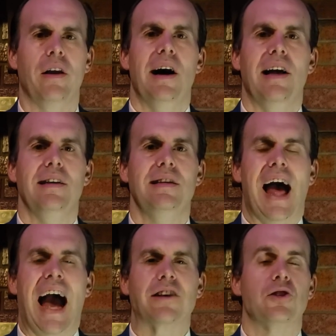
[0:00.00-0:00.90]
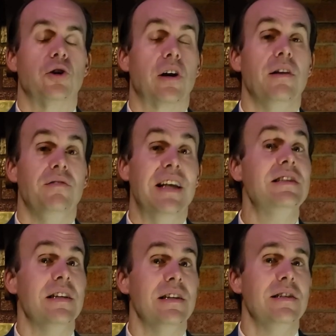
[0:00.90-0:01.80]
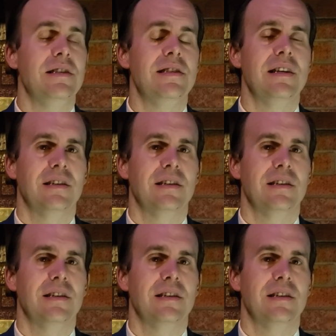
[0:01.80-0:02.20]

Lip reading: but Axel convinces